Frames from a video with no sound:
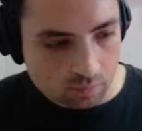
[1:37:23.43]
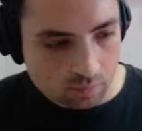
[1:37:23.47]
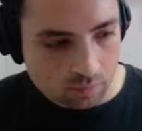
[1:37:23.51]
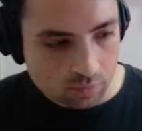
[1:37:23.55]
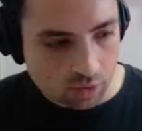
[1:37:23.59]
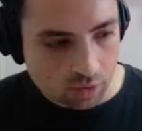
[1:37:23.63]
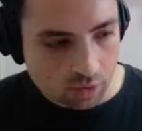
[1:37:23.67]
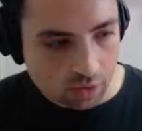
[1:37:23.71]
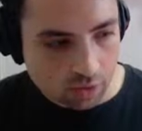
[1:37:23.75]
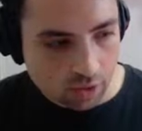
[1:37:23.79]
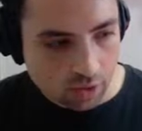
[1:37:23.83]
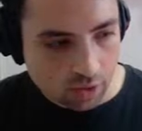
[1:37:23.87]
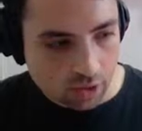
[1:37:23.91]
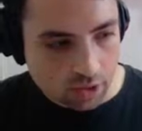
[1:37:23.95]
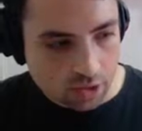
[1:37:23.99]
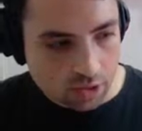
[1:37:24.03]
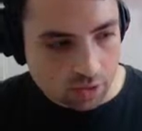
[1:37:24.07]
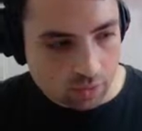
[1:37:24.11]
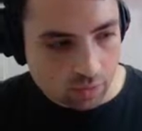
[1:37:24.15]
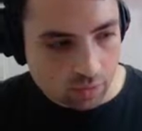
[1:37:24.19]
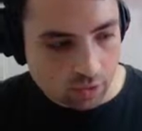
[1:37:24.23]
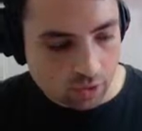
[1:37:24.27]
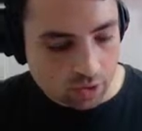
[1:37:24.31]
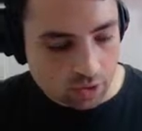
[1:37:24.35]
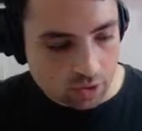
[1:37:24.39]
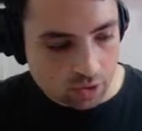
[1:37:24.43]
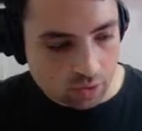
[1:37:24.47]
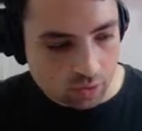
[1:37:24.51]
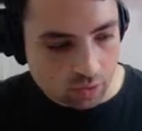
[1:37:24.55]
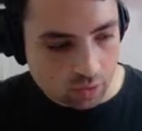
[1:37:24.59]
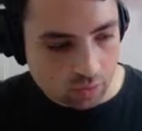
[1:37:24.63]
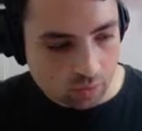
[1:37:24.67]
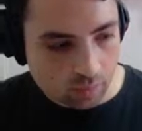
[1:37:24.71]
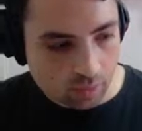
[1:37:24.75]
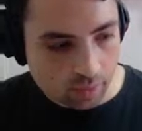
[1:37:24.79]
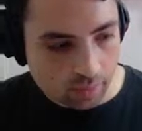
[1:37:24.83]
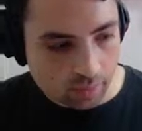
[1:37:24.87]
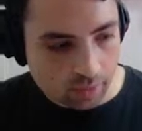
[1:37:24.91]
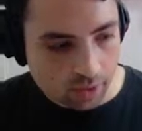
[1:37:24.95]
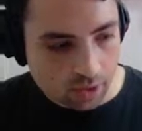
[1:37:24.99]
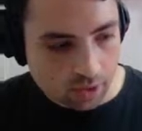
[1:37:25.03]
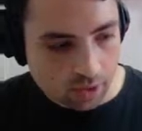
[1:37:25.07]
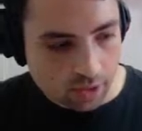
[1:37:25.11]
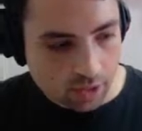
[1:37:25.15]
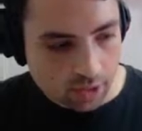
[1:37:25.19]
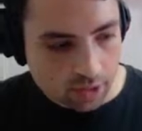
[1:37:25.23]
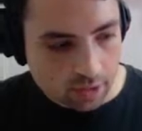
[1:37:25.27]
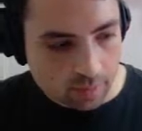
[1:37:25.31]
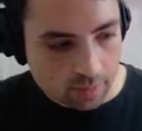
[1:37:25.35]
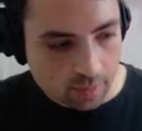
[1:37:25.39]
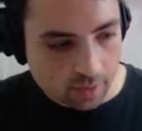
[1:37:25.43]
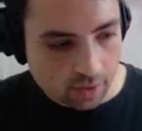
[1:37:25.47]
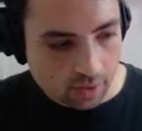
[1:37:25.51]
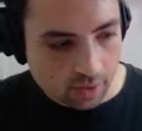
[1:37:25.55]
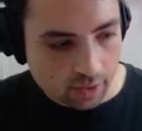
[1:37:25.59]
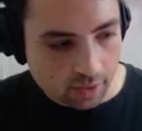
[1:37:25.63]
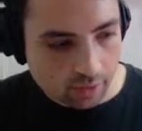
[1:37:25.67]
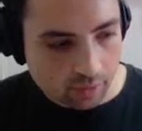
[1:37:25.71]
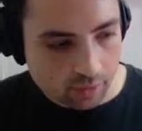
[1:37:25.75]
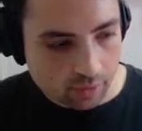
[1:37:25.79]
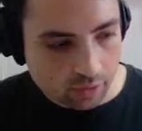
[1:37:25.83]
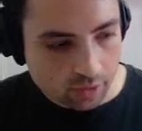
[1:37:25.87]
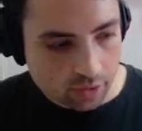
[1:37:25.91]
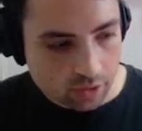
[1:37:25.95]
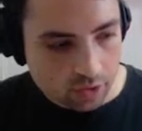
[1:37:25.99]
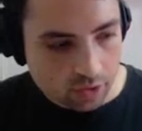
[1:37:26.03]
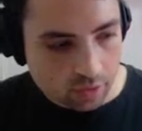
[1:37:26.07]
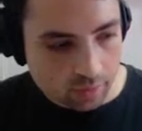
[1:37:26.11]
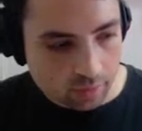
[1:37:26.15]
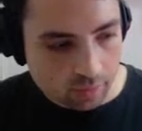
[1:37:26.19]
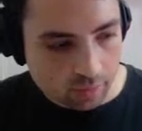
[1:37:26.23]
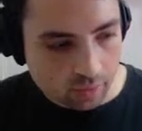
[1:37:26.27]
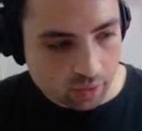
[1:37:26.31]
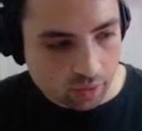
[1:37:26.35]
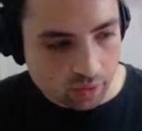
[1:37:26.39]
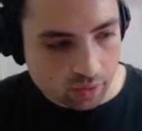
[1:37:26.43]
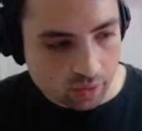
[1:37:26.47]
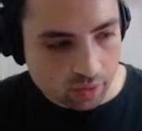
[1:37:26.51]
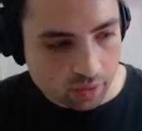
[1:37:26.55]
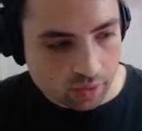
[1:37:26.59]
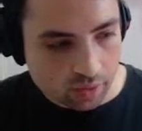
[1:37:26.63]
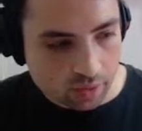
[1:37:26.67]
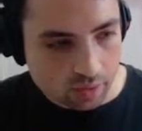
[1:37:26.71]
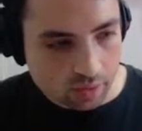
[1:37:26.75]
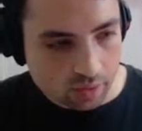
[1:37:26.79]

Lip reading: Nice. We also probably need that to be louder at some point.